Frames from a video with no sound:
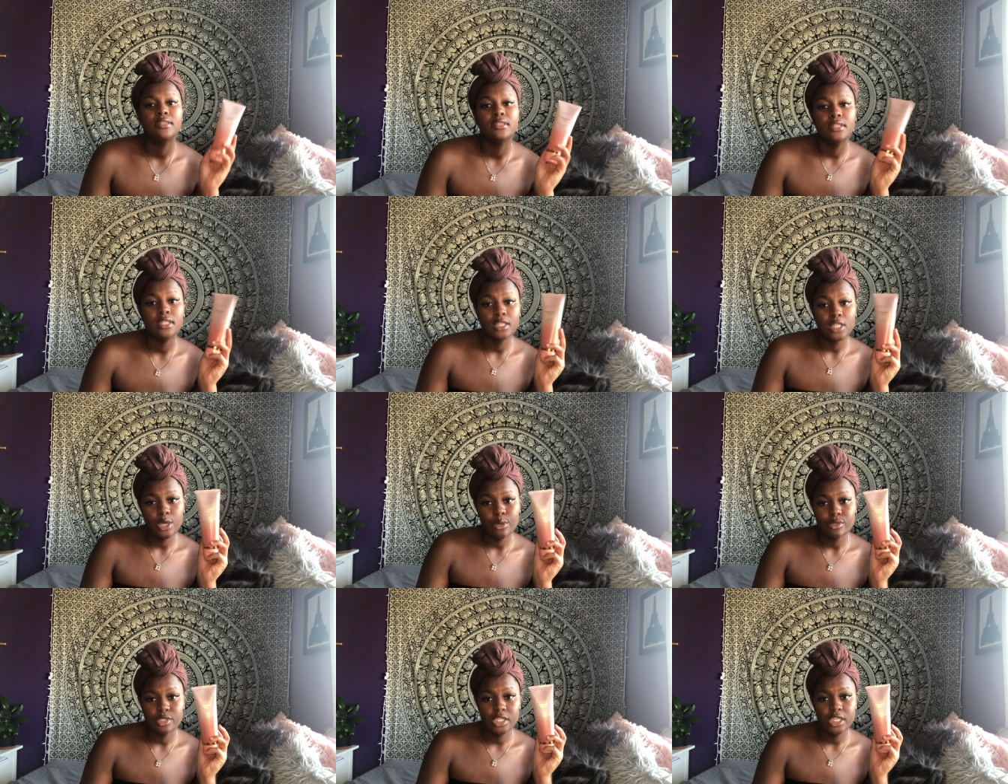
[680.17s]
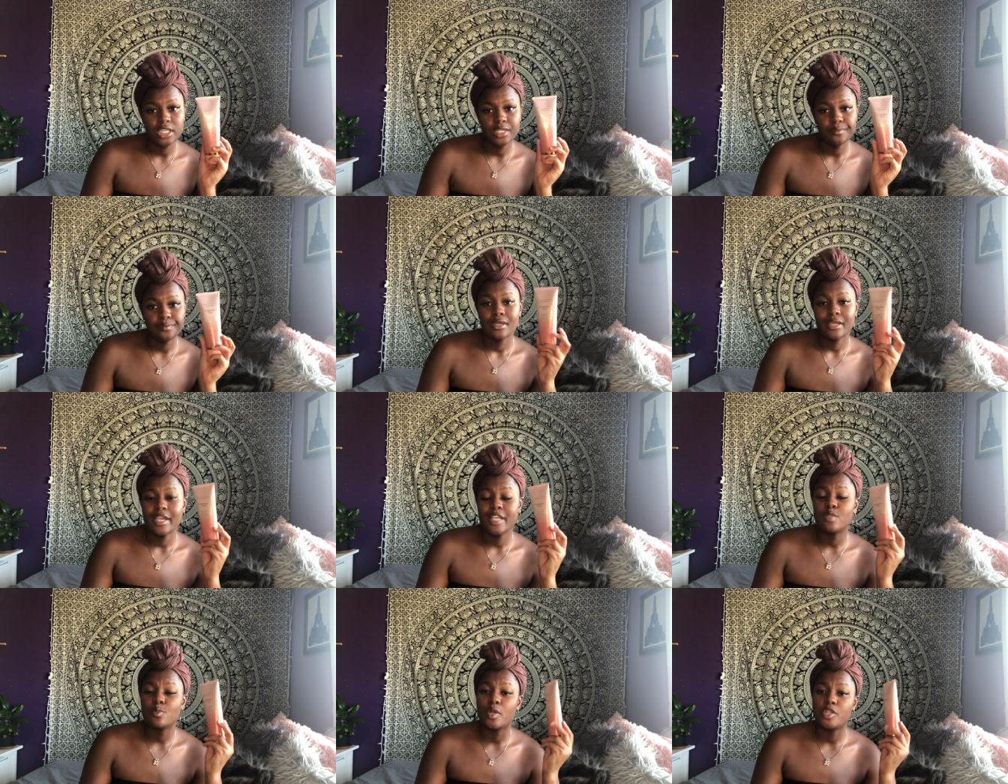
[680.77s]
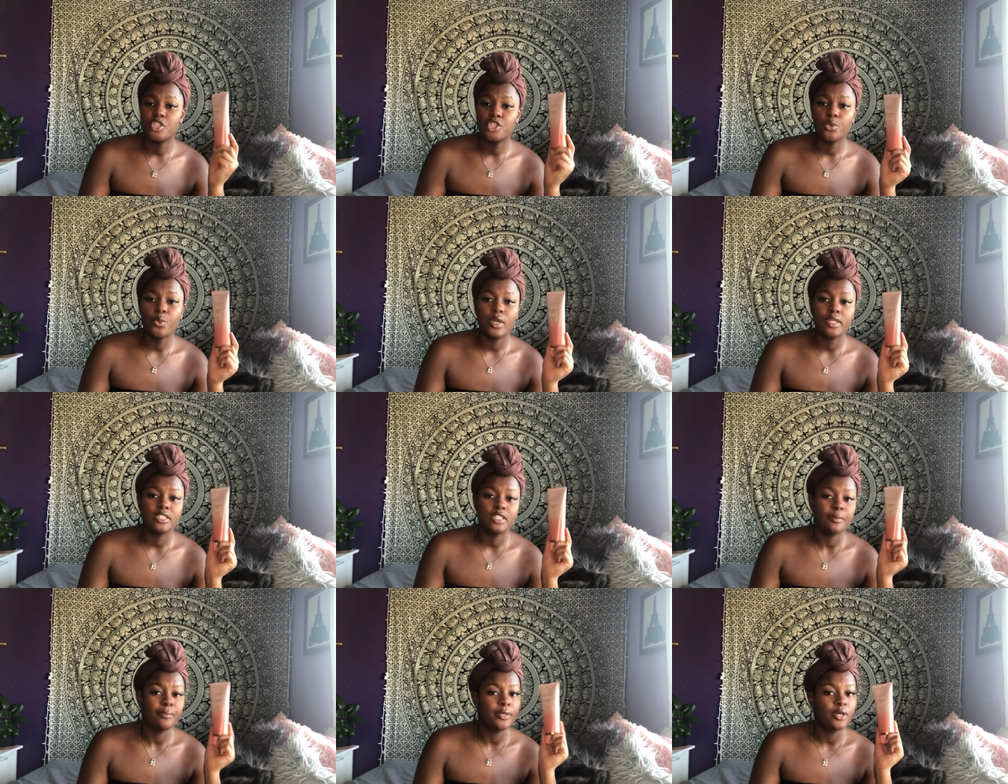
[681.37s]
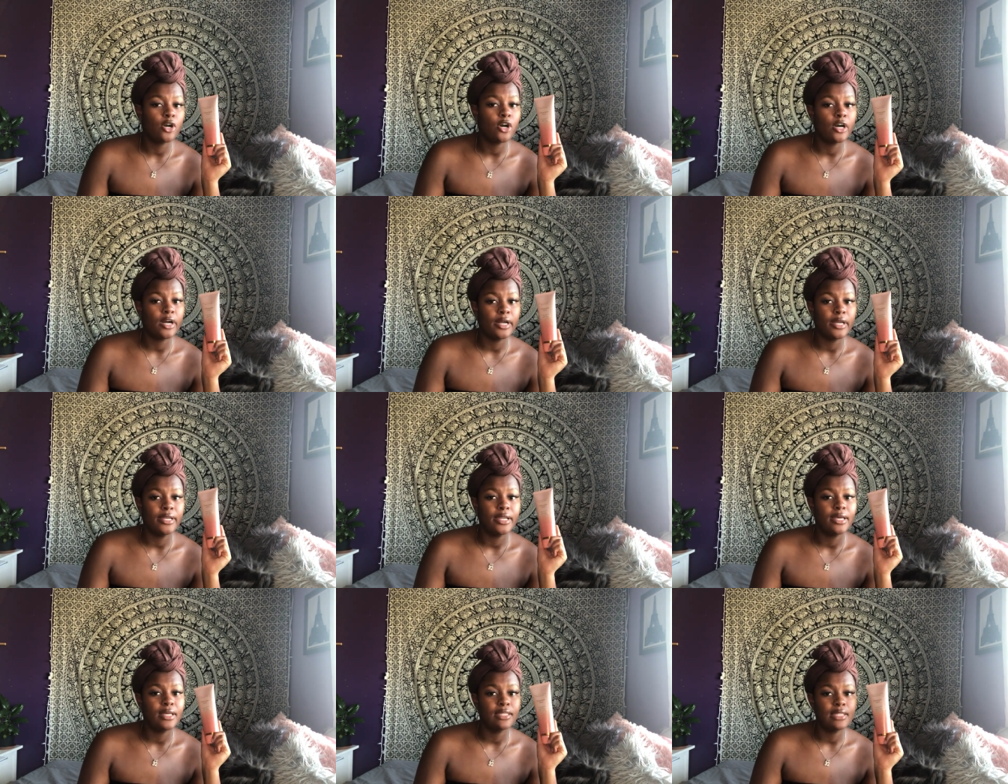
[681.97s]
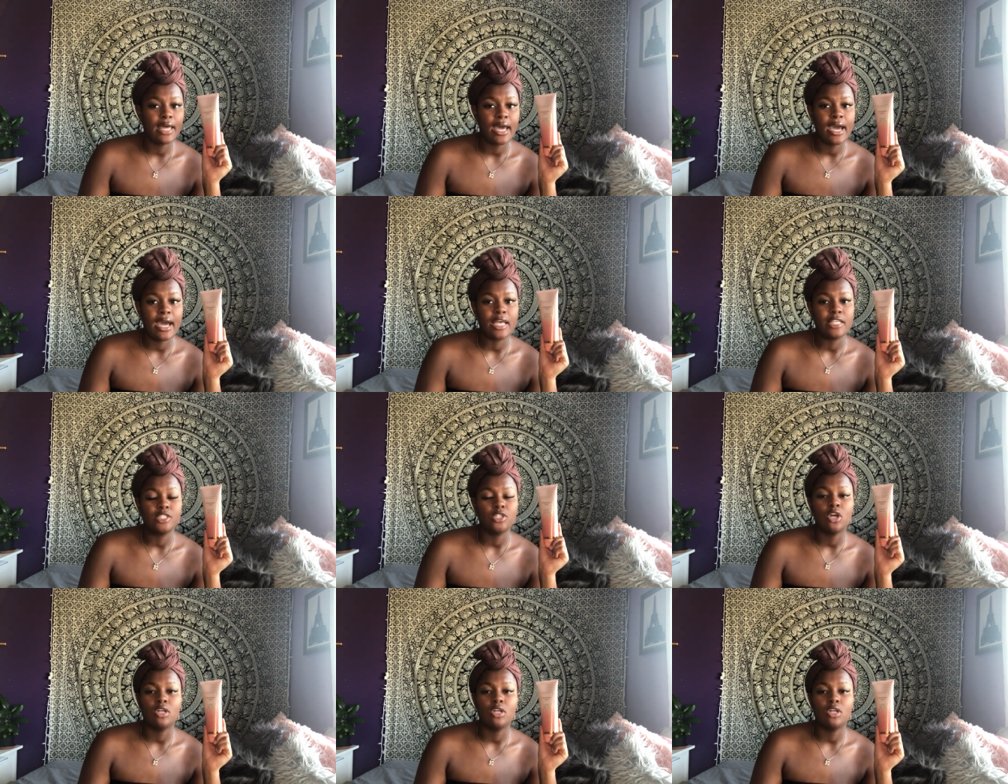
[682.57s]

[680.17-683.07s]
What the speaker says: The lotion is what you want to put on last,